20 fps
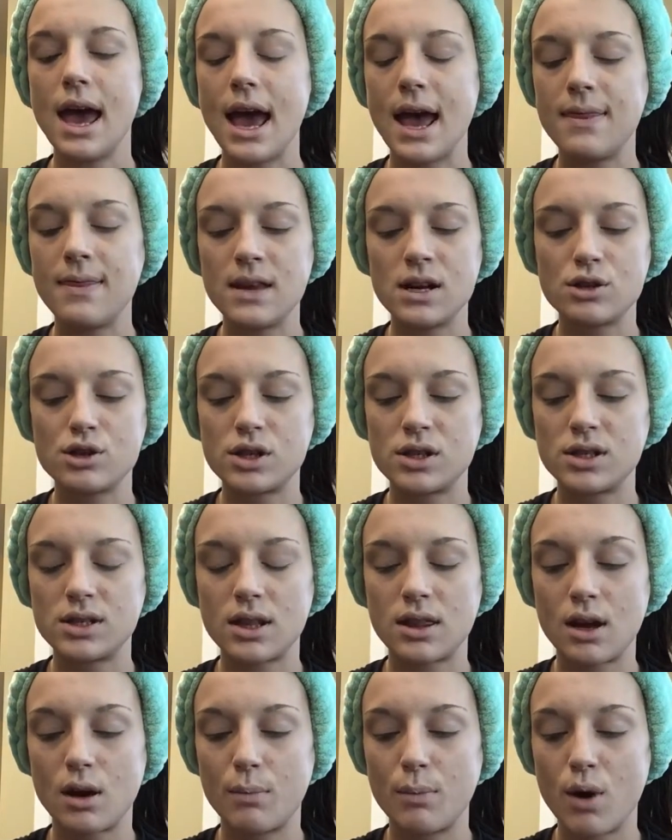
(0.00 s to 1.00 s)
And
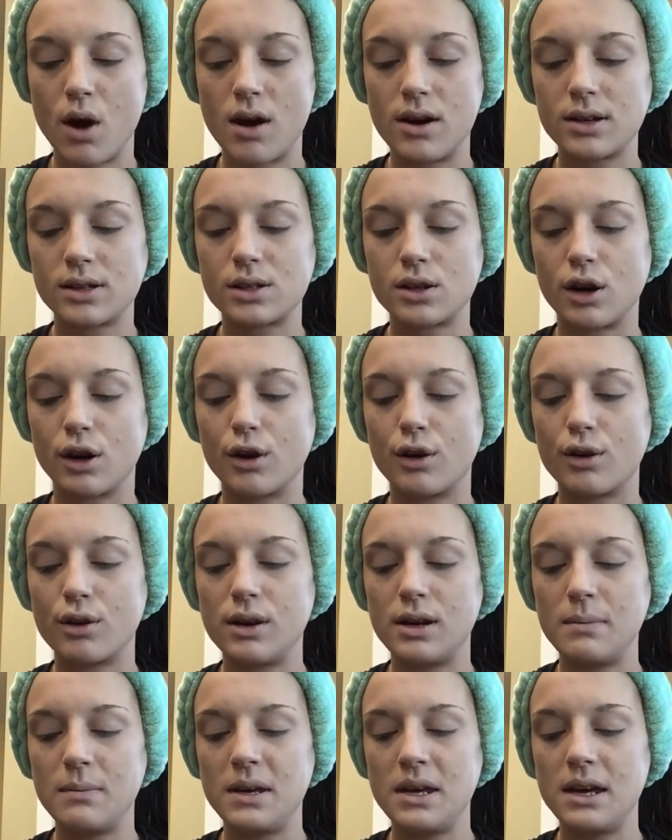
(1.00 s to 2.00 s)
their products are
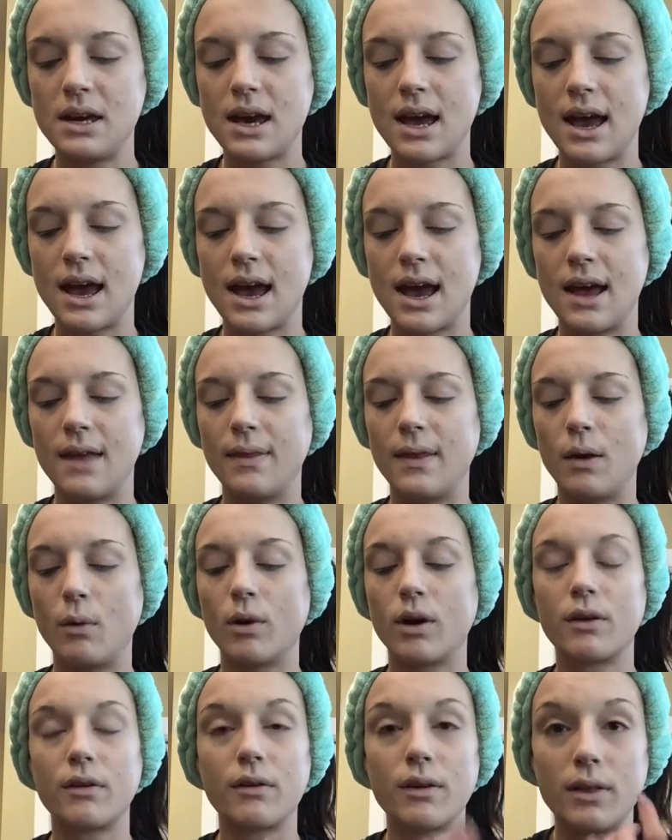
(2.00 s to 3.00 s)
creamy and they
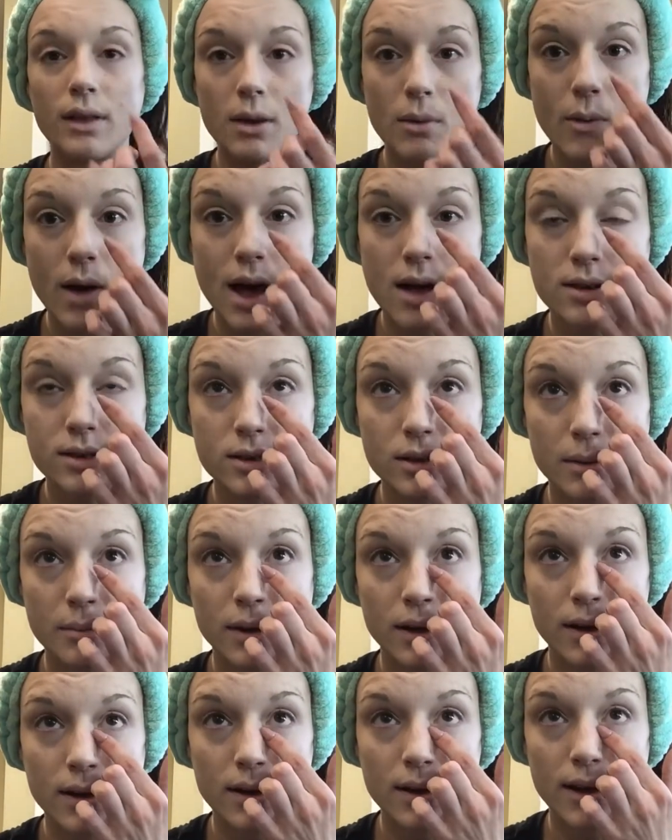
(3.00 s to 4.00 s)
work really well. So
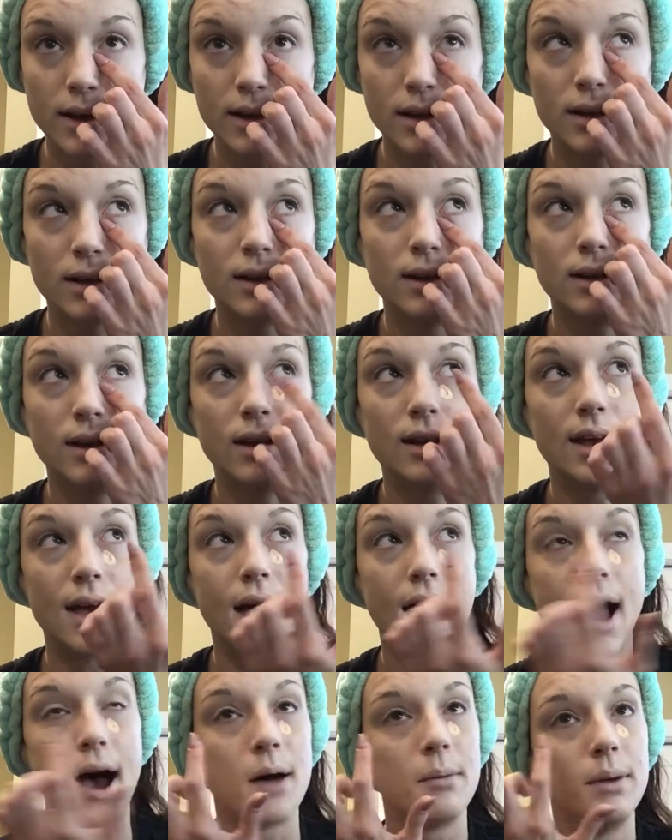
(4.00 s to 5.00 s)
I'm going to like
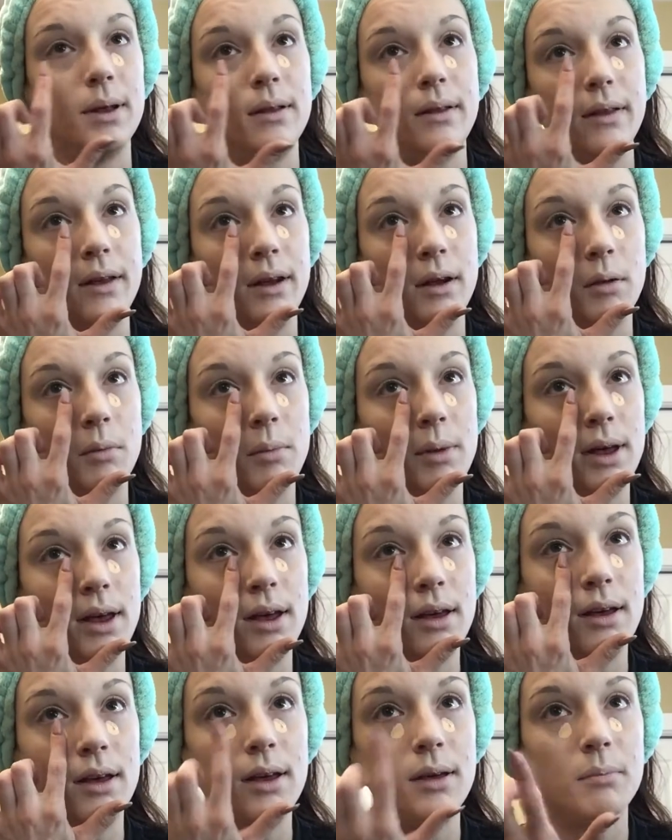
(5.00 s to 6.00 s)
dab a little
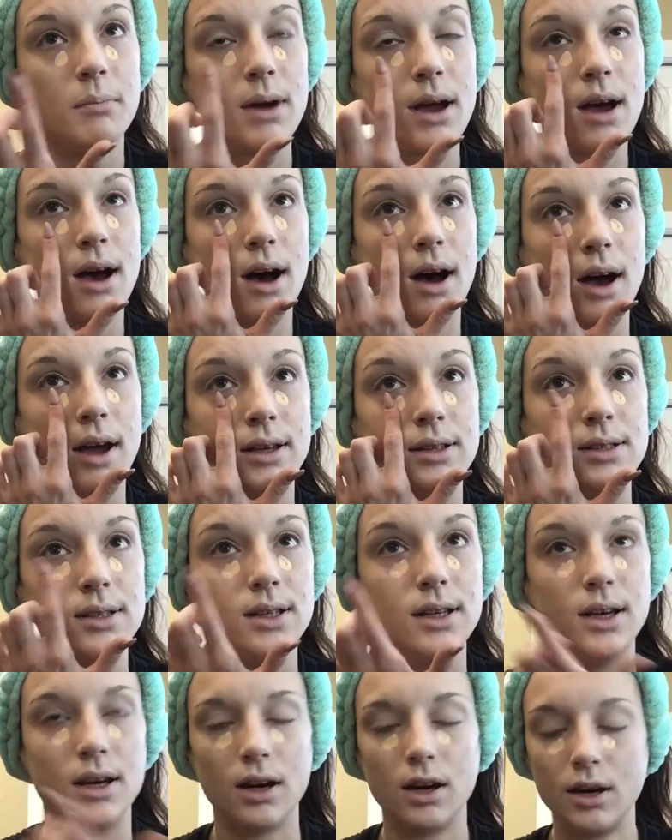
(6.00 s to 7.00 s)
bit in my
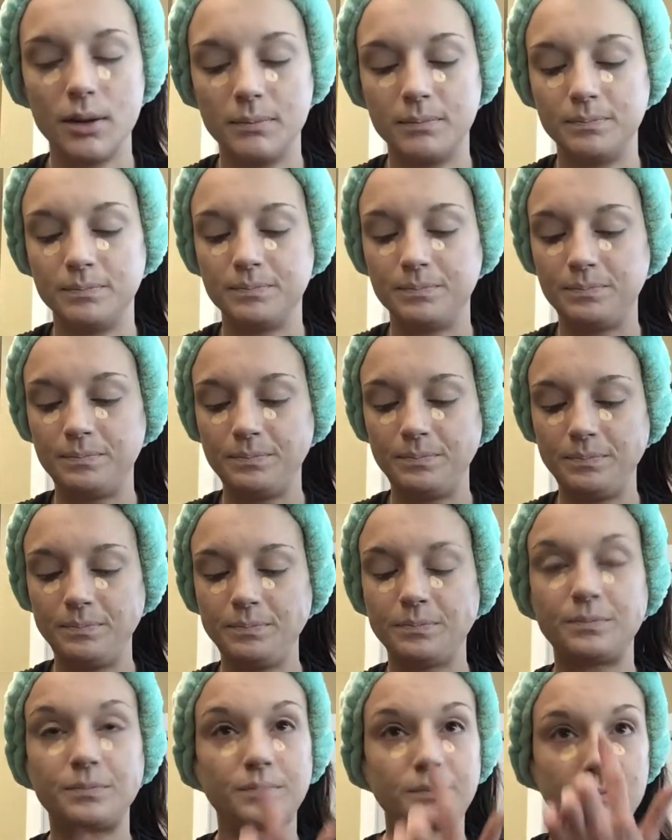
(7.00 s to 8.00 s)
eyes here.
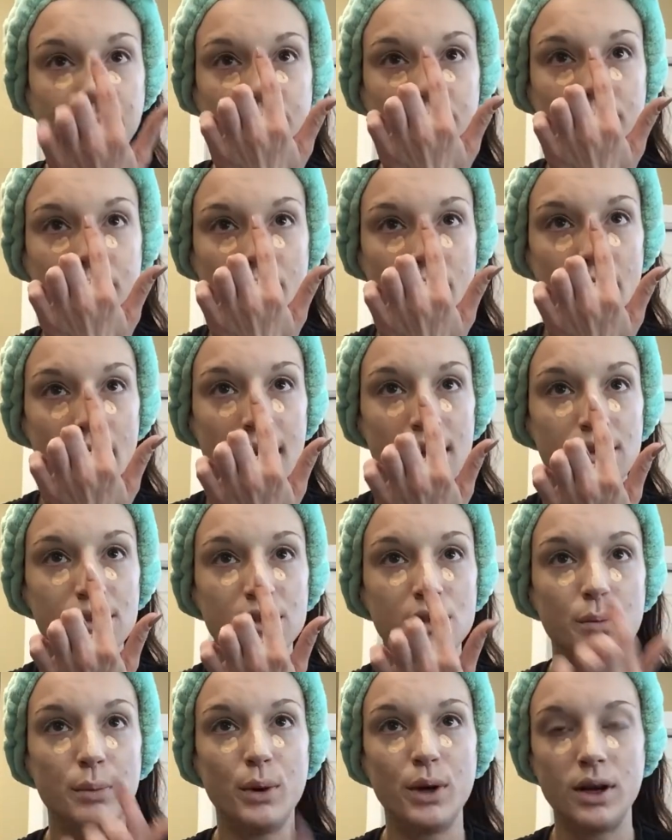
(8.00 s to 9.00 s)
I
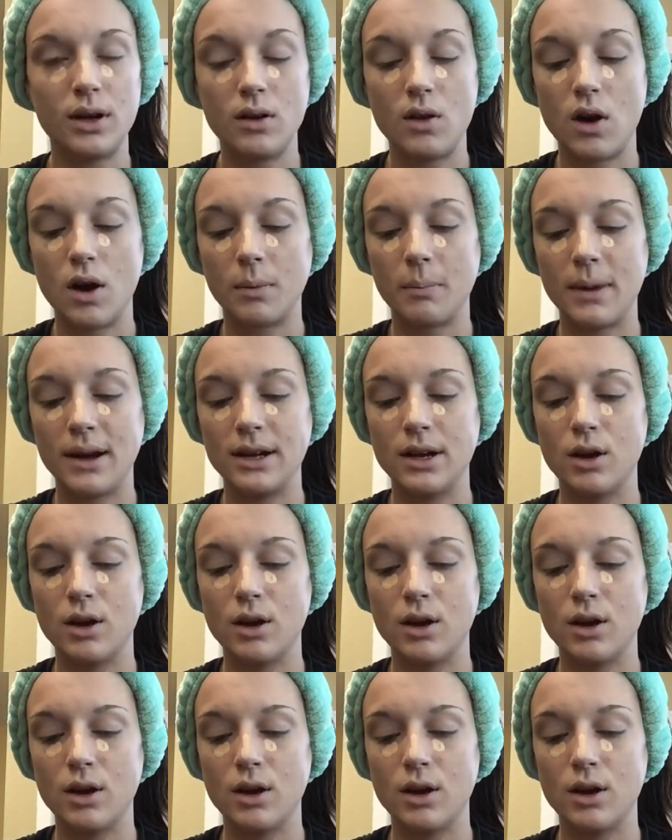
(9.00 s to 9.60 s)
also put it along my